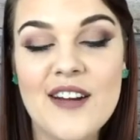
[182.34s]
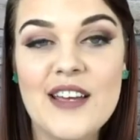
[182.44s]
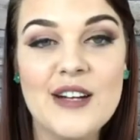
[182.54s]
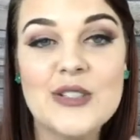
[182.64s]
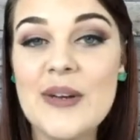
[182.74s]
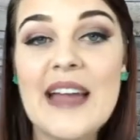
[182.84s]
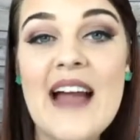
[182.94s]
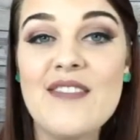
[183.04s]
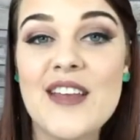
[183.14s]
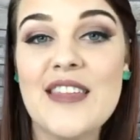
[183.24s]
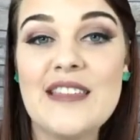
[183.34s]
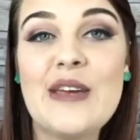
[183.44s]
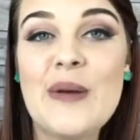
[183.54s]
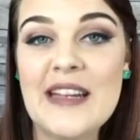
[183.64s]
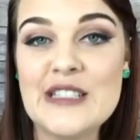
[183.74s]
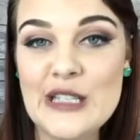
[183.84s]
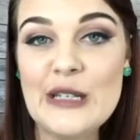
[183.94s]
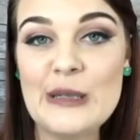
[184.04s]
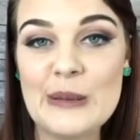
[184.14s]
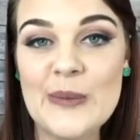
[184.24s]
you're doing everything that you can
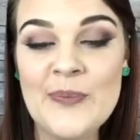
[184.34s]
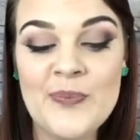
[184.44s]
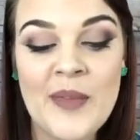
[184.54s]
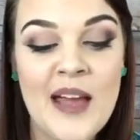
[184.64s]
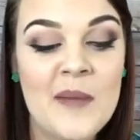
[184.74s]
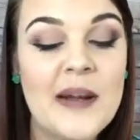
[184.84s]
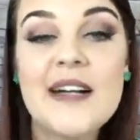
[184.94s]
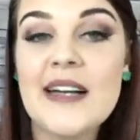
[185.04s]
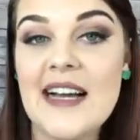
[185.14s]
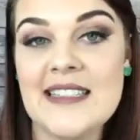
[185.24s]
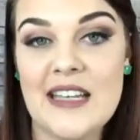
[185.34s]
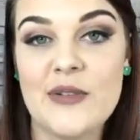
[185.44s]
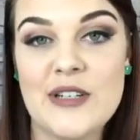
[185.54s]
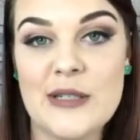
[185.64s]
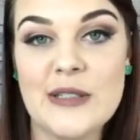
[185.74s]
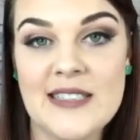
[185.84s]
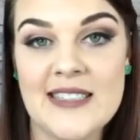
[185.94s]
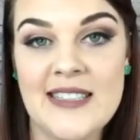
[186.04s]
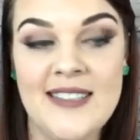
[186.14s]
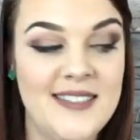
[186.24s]
do, but you're not seeing the
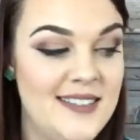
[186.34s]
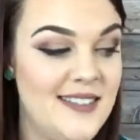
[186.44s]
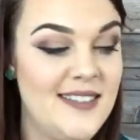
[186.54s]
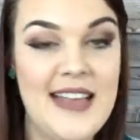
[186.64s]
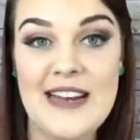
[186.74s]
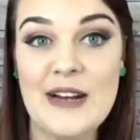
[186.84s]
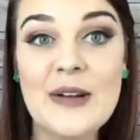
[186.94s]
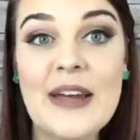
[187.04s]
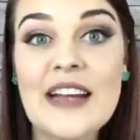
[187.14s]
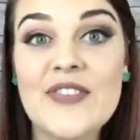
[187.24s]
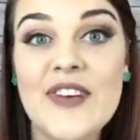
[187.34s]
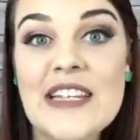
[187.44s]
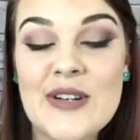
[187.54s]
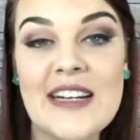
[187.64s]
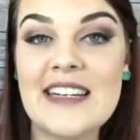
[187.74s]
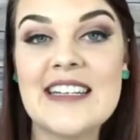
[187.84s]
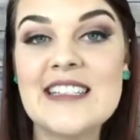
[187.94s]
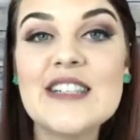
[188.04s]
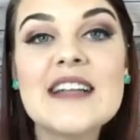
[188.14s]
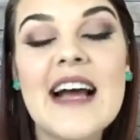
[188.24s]
results? And are you getting frustrated
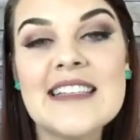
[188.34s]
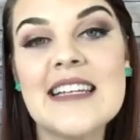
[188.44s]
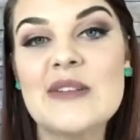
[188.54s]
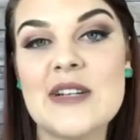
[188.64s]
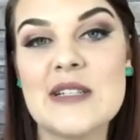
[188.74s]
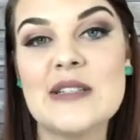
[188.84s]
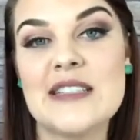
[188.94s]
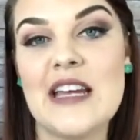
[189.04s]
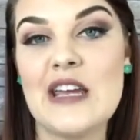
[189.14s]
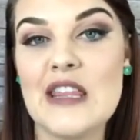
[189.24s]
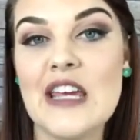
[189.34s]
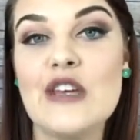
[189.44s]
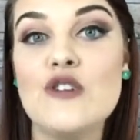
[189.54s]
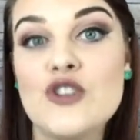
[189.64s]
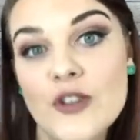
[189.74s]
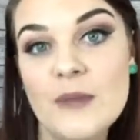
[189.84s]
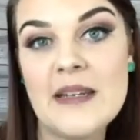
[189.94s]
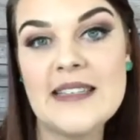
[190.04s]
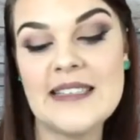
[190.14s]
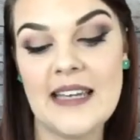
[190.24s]
because you're not seeing the results that you think you should
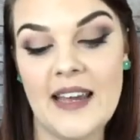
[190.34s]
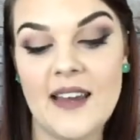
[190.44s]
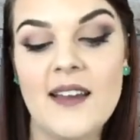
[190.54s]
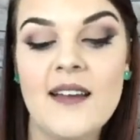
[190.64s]
be seeing?